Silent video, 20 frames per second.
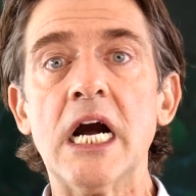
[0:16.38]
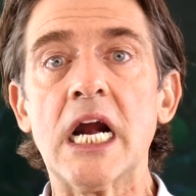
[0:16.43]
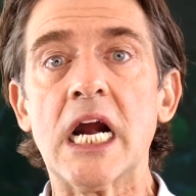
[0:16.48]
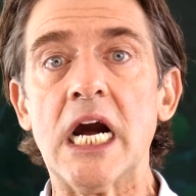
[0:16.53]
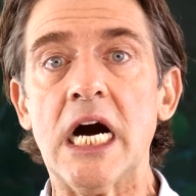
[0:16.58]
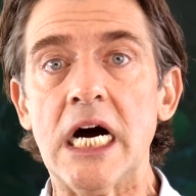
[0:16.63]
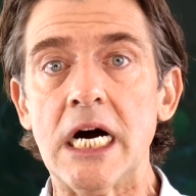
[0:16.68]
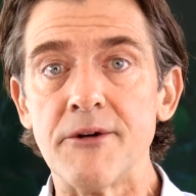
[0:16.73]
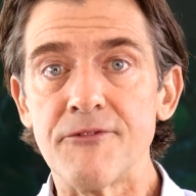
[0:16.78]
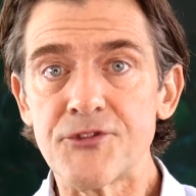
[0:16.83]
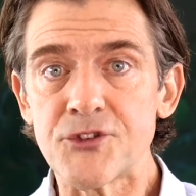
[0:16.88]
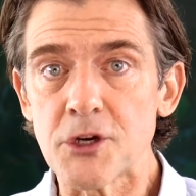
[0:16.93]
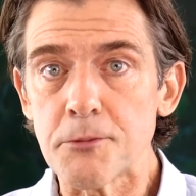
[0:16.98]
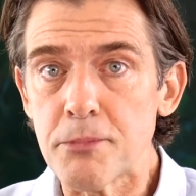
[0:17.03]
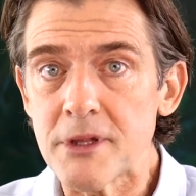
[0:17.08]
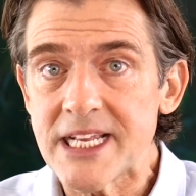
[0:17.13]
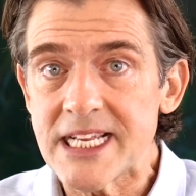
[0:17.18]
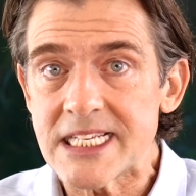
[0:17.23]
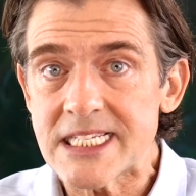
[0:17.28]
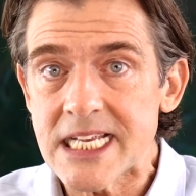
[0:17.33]

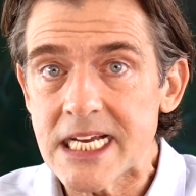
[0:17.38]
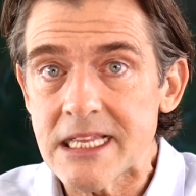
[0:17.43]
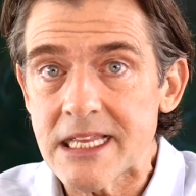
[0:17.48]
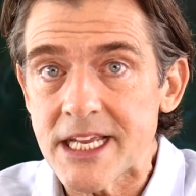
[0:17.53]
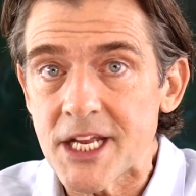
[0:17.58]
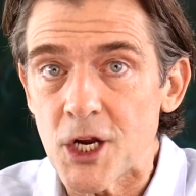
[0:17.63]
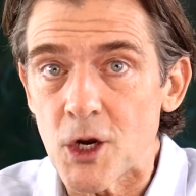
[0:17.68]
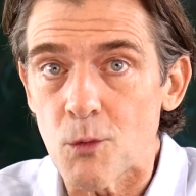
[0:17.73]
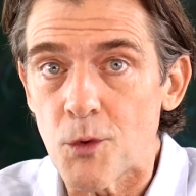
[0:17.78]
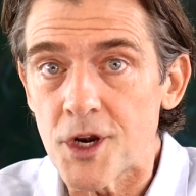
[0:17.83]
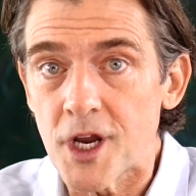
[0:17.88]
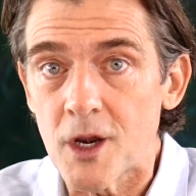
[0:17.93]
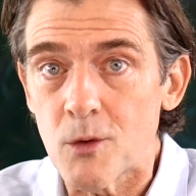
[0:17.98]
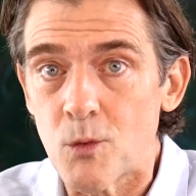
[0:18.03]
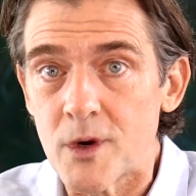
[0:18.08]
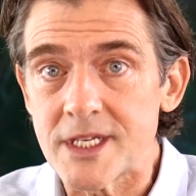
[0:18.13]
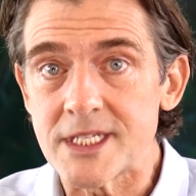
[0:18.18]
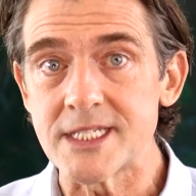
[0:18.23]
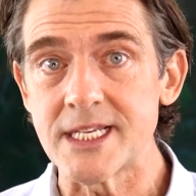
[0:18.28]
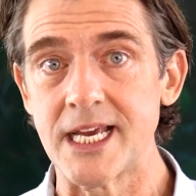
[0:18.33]
comfortably selling your one on
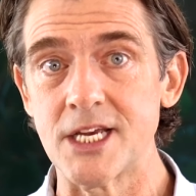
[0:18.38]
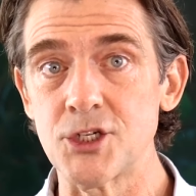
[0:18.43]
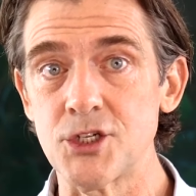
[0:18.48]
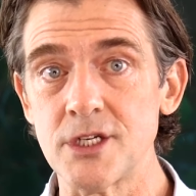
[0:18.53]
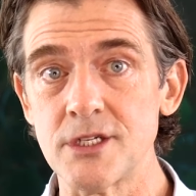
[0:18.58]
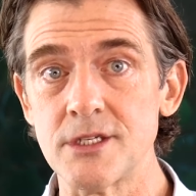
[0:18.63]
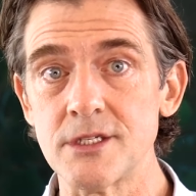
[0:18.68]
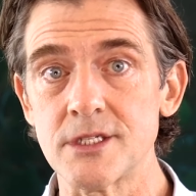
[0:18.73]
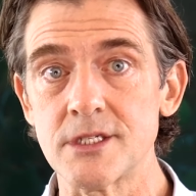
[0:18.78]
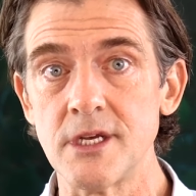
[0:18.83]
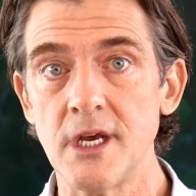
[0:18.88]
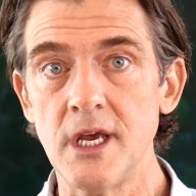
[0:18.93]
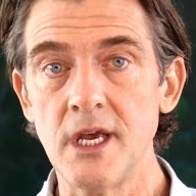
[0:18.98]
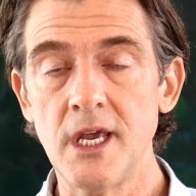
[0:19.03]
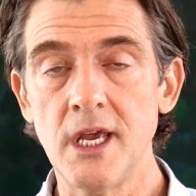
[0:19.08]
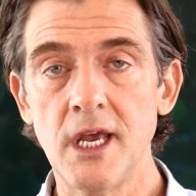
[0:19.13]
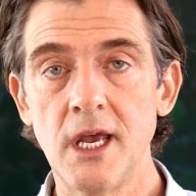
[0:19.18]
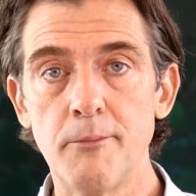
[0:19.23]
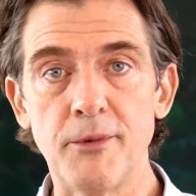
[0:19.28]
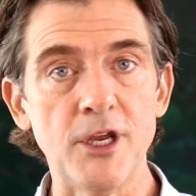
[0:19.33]
one sessions,
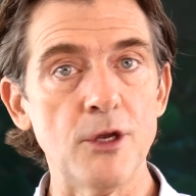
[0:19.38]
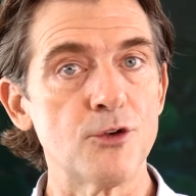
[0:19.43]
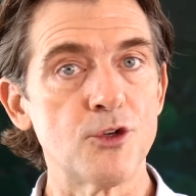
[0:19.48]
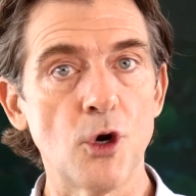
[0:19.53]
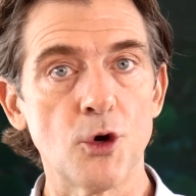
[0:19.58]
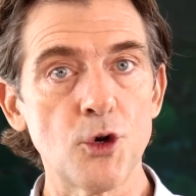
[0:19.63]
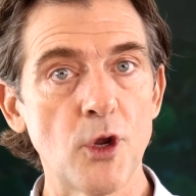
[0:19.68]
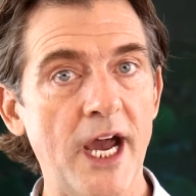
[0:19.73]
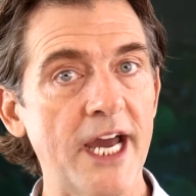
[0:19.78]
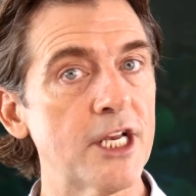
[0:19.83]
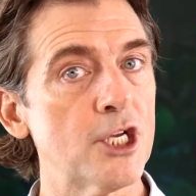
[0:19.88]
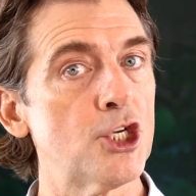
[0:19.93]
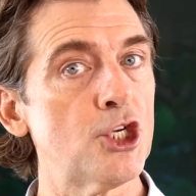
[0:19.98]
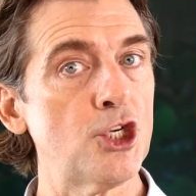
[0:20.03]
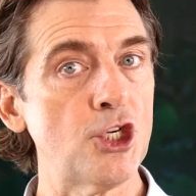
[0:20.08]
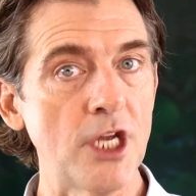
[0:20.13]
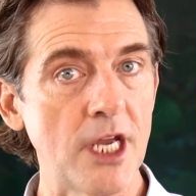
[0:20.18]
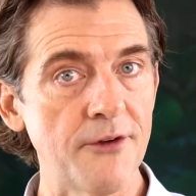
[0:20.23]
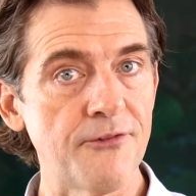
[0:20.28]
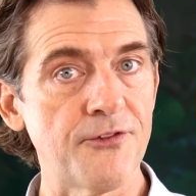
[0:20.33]
but you don't know how to
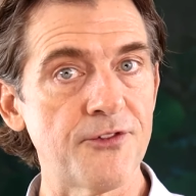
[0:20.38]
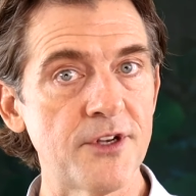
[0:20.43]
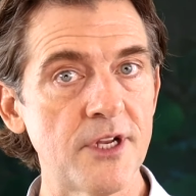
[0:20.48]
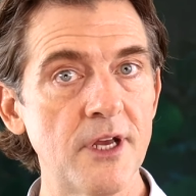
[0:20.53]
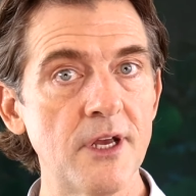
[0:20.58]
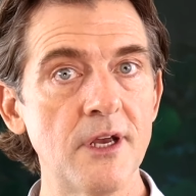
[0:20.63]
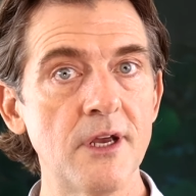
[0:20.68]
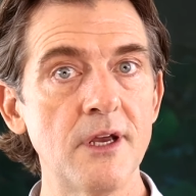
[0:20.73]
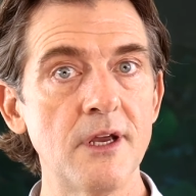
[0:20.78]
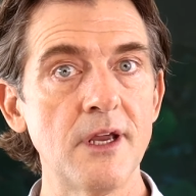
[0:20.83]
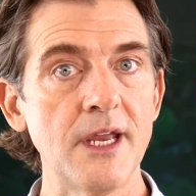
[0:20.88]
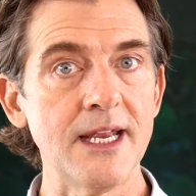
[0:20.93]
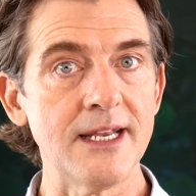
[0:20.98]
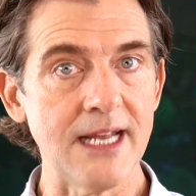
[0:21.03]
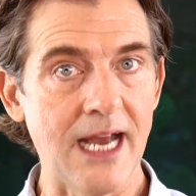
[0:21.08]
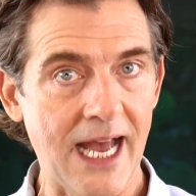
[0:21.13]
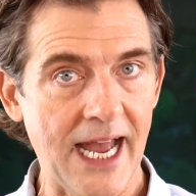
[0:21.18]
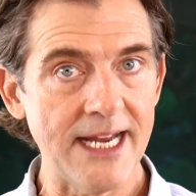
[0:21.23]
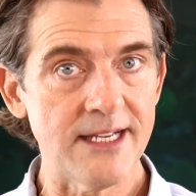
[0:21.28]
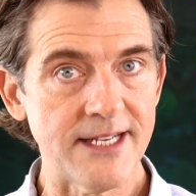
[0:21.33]
shift into
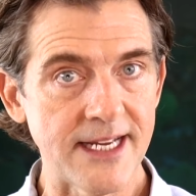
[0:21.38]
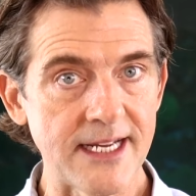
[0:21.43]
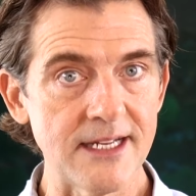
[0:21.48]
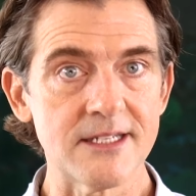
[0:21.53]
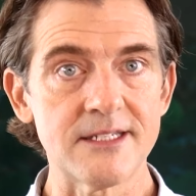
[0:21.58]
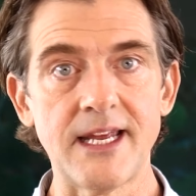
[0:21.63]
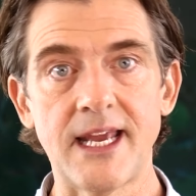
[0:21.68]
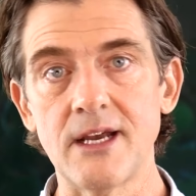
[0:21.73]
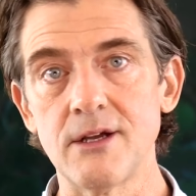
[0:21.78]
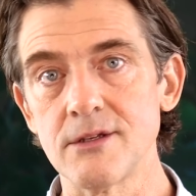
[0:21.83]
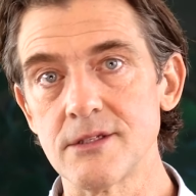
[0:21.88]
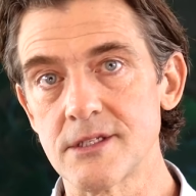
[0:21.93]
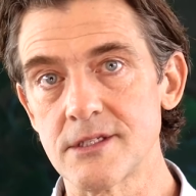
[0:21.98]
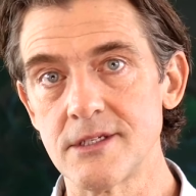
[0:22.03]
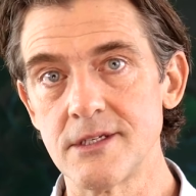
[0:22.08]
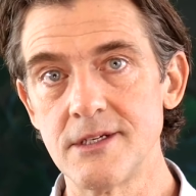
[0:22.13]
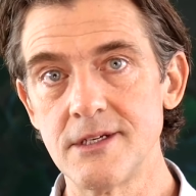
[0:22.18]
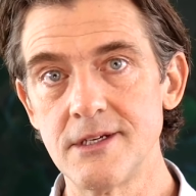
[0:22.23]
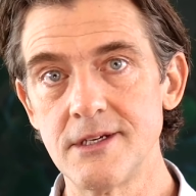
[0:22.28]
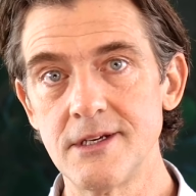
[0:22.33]
high ticket sales?
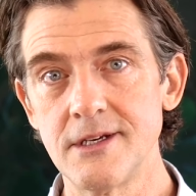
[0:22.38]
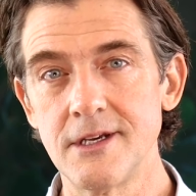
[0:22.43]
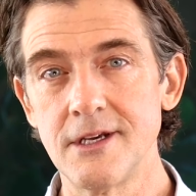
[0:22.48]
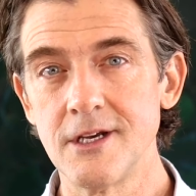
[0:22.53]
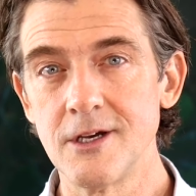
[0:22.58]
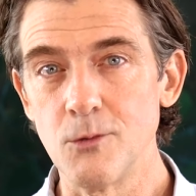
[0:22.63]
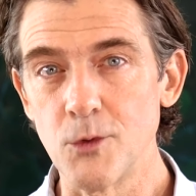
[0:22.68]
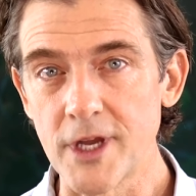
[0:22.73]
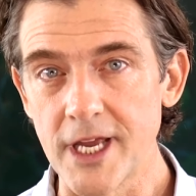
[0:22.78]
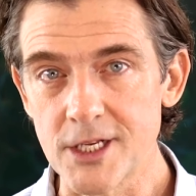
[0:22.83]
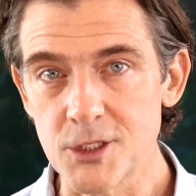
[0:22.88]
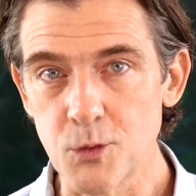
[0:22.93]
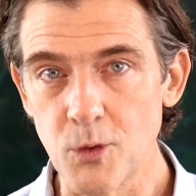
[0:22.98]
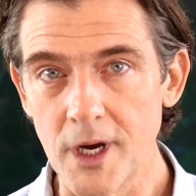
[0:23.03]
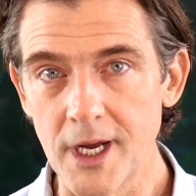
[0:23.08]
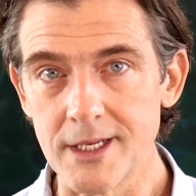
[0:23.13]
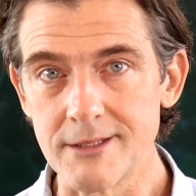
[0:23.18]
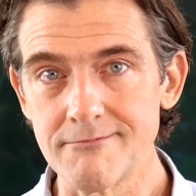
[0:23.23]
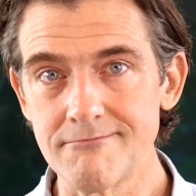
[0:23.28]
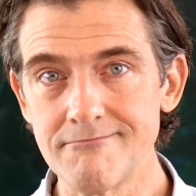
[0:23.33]
Well, guess
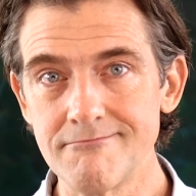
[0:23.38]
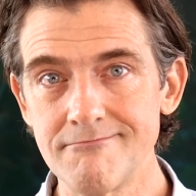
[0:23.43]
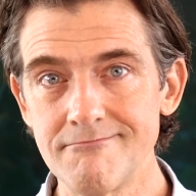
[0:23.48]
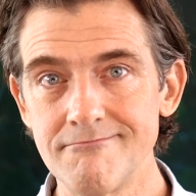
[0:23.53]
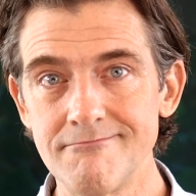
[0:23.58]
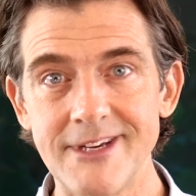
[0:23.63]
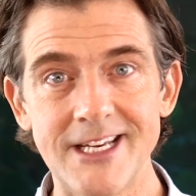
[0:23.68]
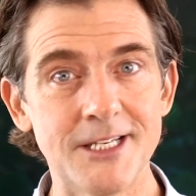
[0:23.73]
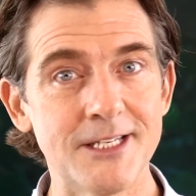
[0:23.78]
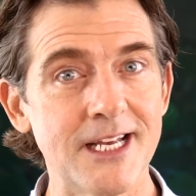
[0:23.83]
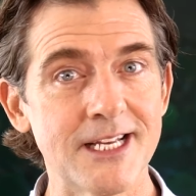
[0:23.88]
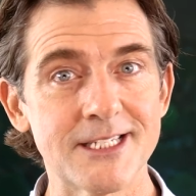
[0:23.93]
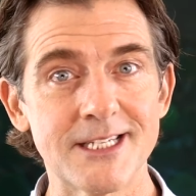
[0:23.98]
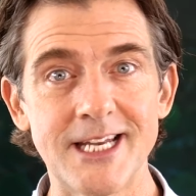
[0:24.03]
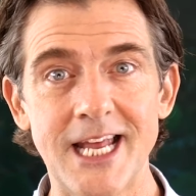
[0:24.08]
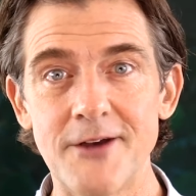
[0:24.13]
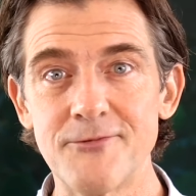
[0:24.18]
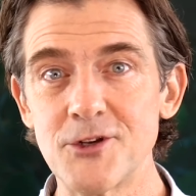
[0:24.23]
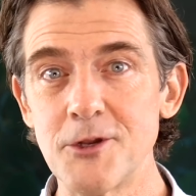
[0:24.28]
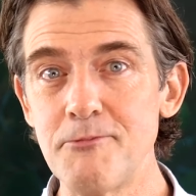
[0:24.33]
what? It doesn't
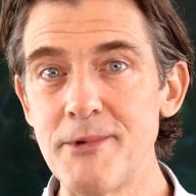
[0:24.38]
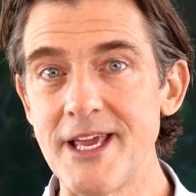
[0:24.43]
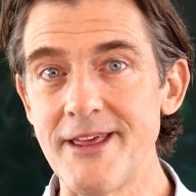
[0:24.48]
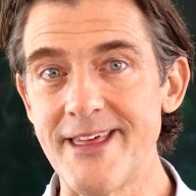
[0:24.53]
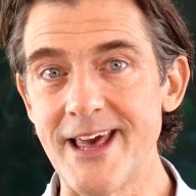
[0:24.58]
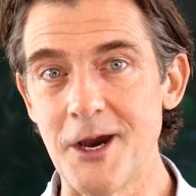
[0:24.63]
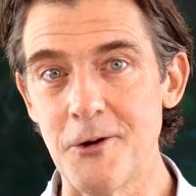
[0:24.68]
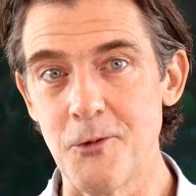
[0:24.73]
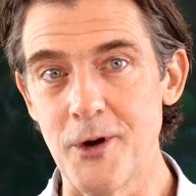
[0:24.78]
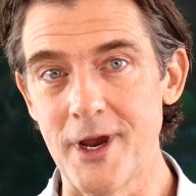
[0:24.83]
have to be that